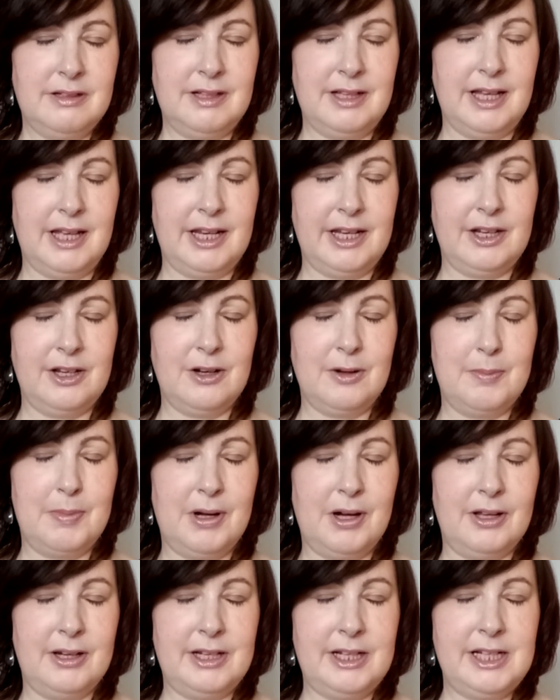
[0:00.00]
Letting your
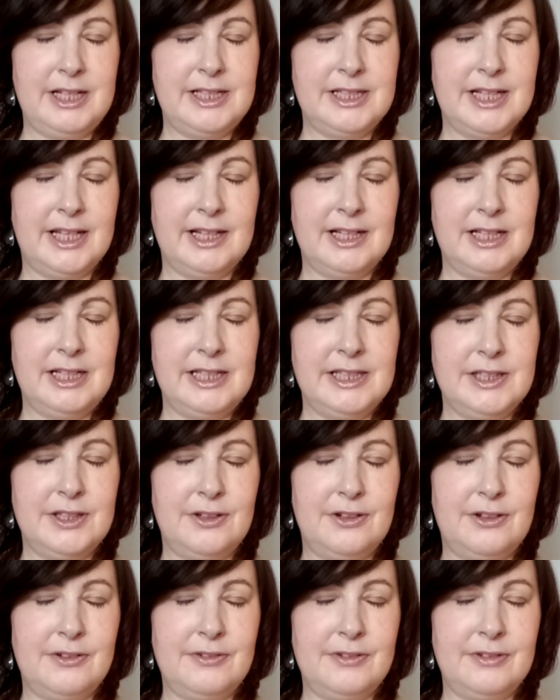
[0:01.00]
body gently
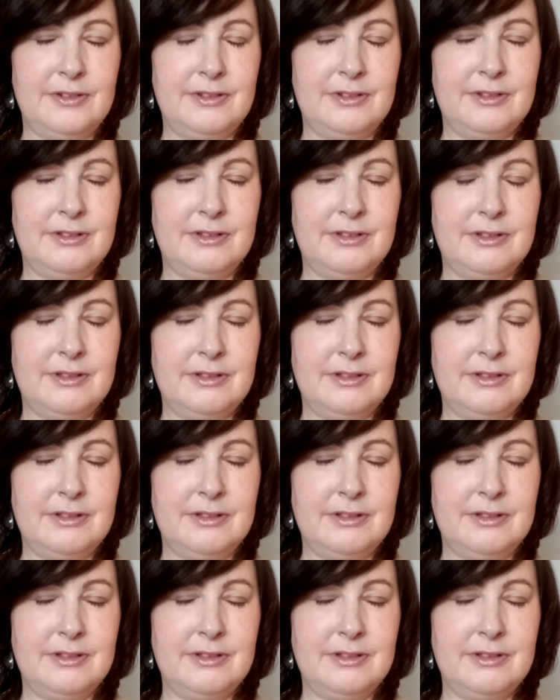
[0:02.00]
soften.